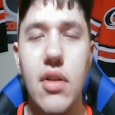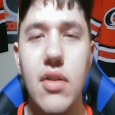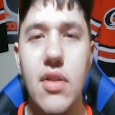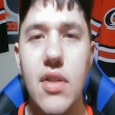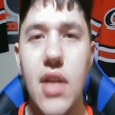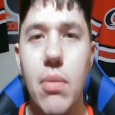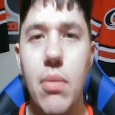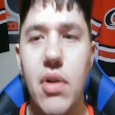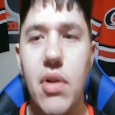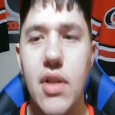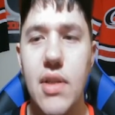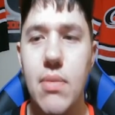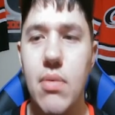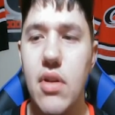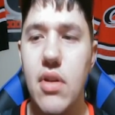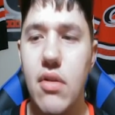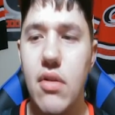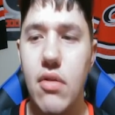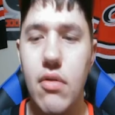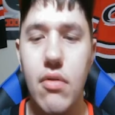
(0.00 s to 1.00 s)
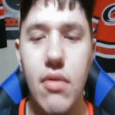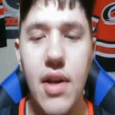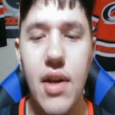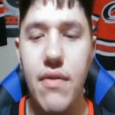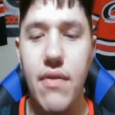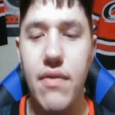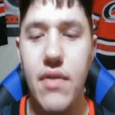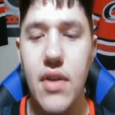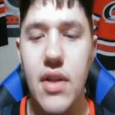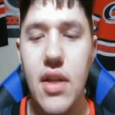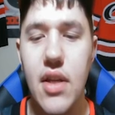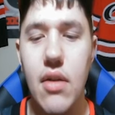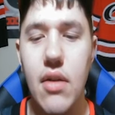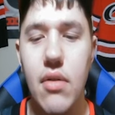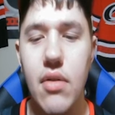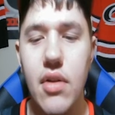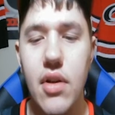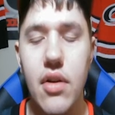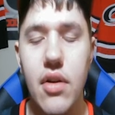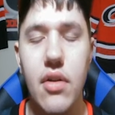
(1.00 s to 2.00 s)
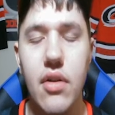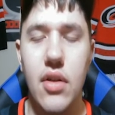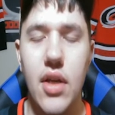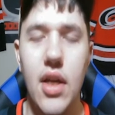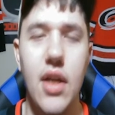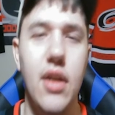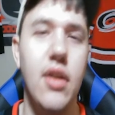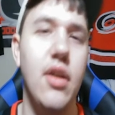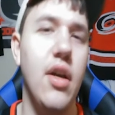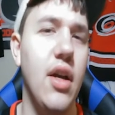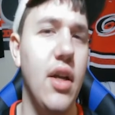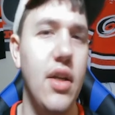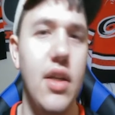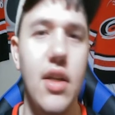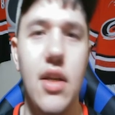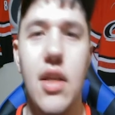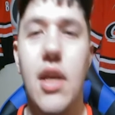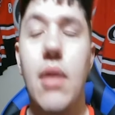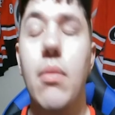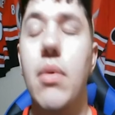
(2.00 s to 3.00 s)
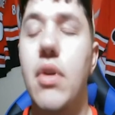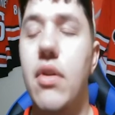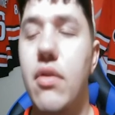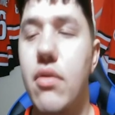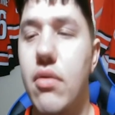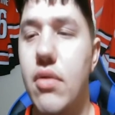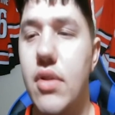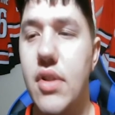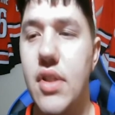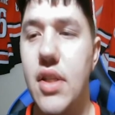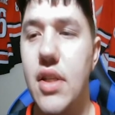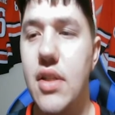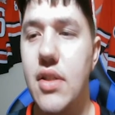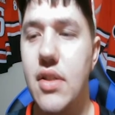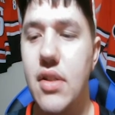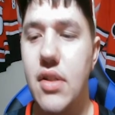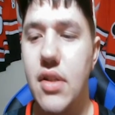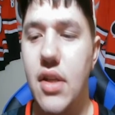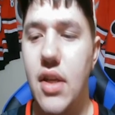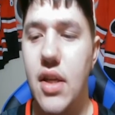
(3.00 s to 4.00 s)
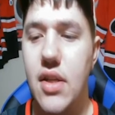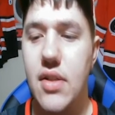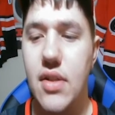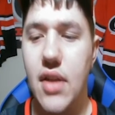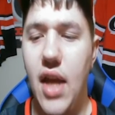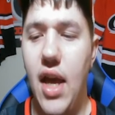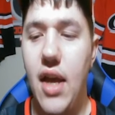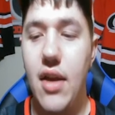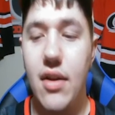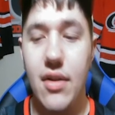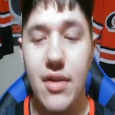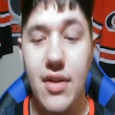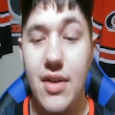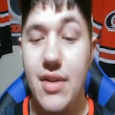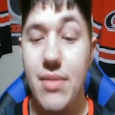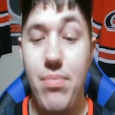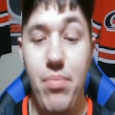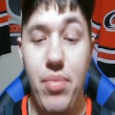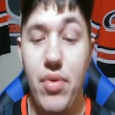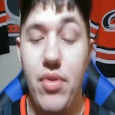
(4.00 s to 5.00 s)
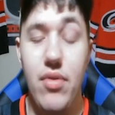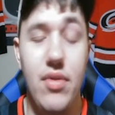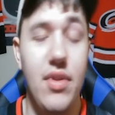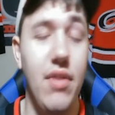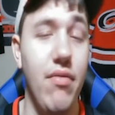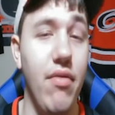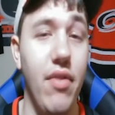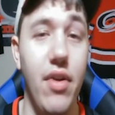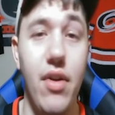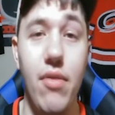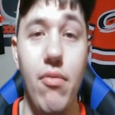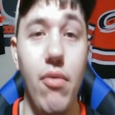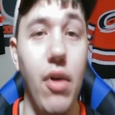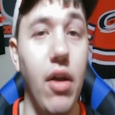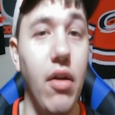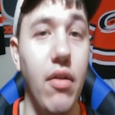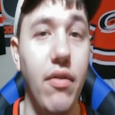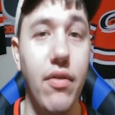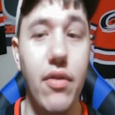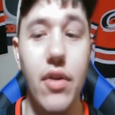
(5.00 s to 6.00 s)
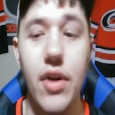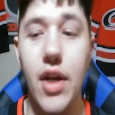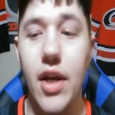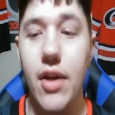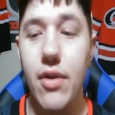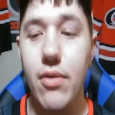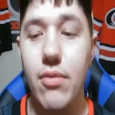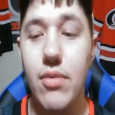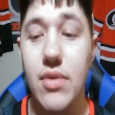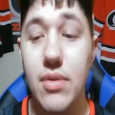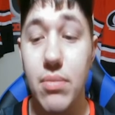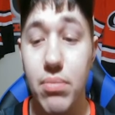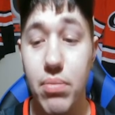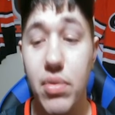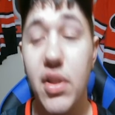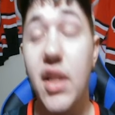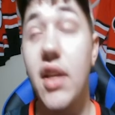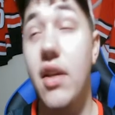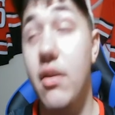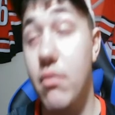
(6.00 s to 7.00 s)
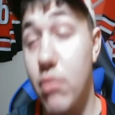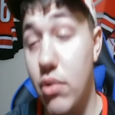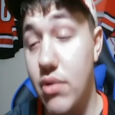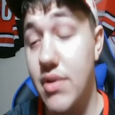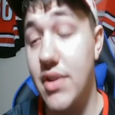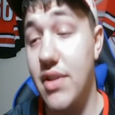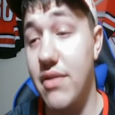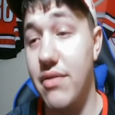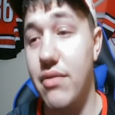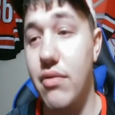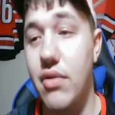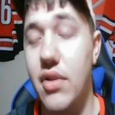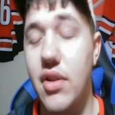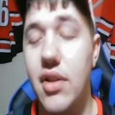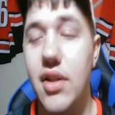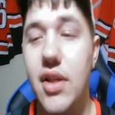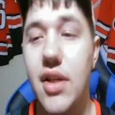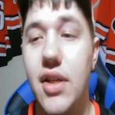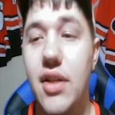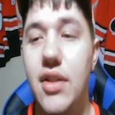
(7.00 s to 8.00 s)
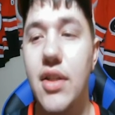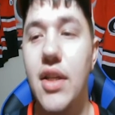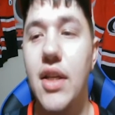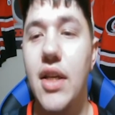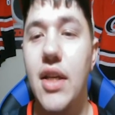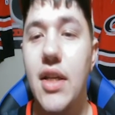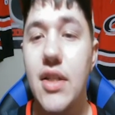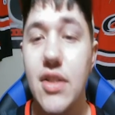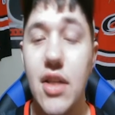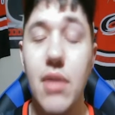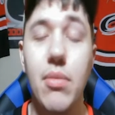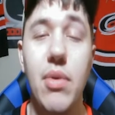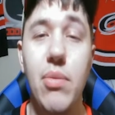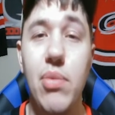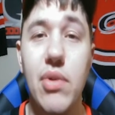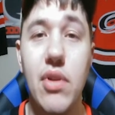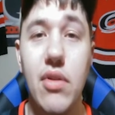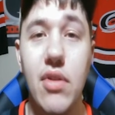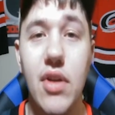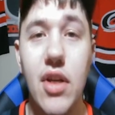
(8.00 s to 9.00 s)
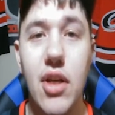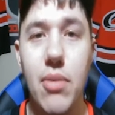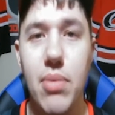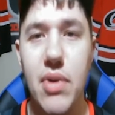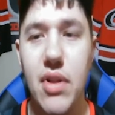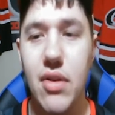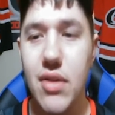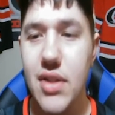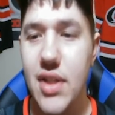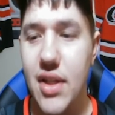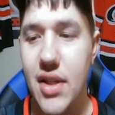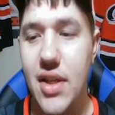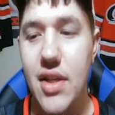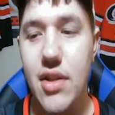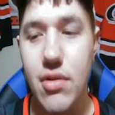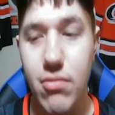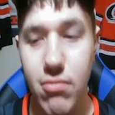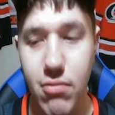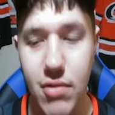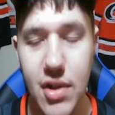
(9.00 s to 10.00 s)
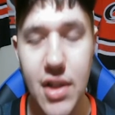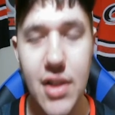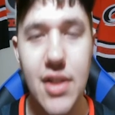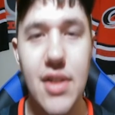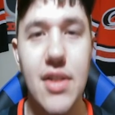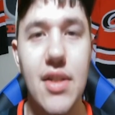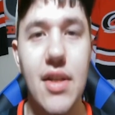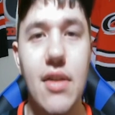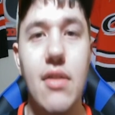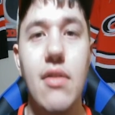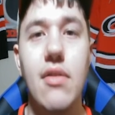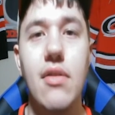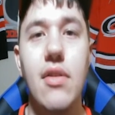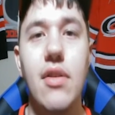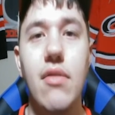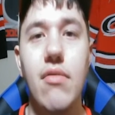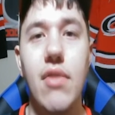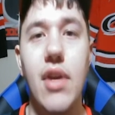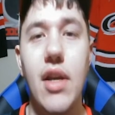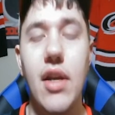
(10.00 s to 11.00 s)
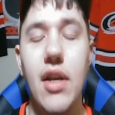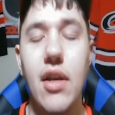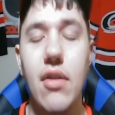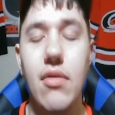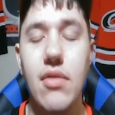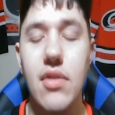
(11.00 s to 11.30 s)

Stepan's been a great fit down there. And Kotkaniemi, of course, he's producing very well for a guy who was playing mostly fourth line. He's come up in the lineup, and it looks like he's really settled in right now.